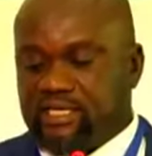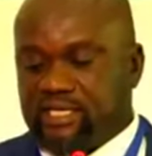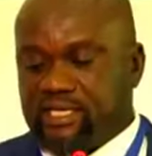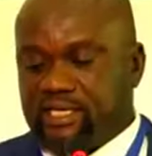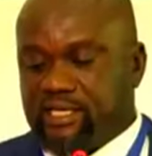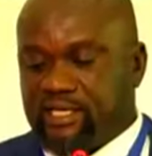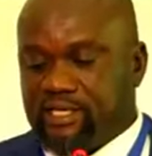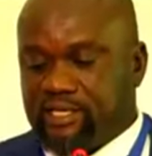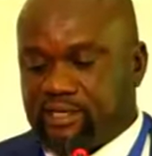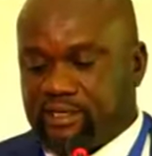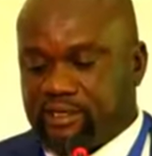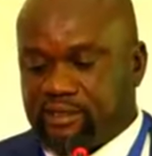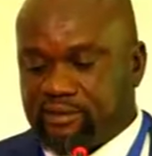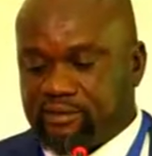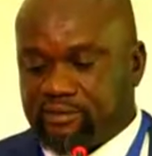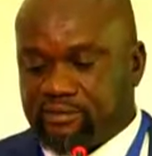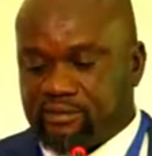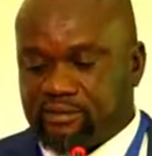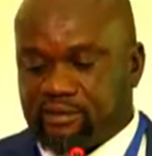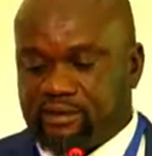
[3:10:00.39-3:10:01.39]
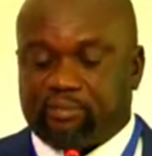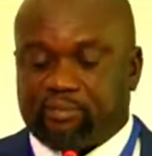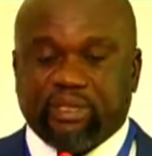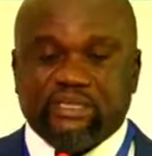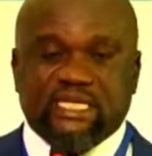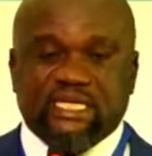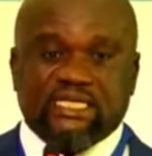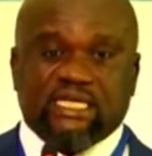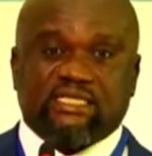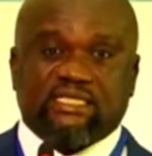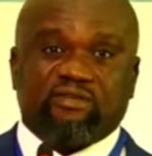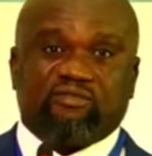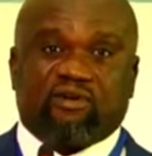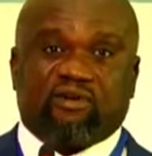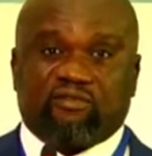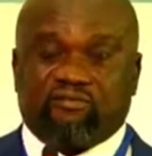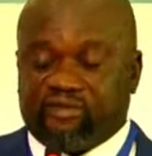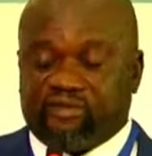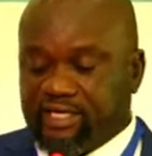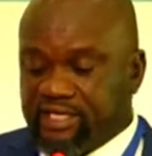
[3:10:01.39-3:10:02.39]
the representative
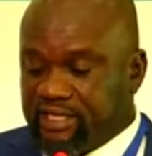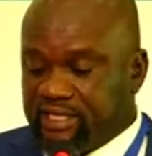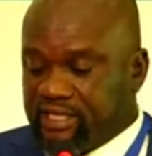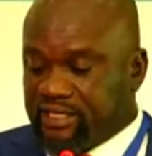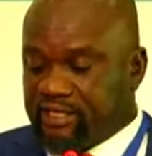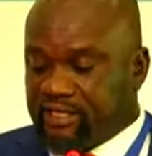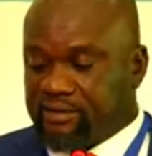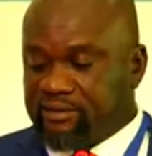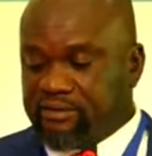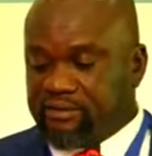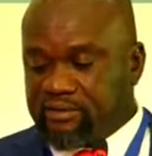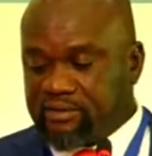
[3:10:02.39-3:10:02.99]
of the